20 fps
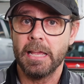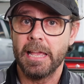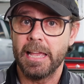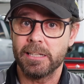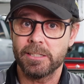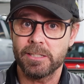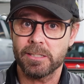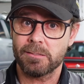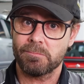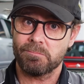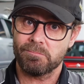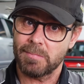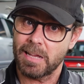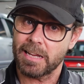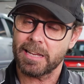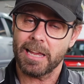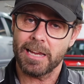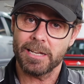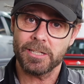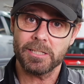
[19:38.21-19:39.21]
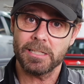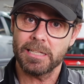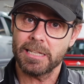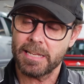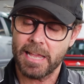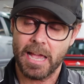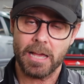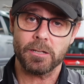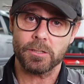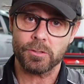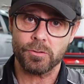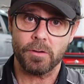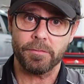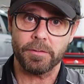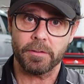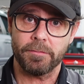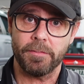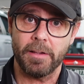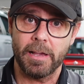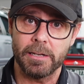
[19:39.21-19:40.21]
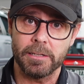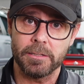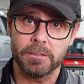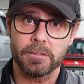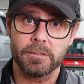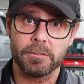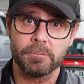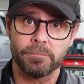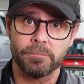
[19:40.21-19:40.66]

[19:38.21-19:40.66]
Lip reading: and just occasionally catastrophic failures.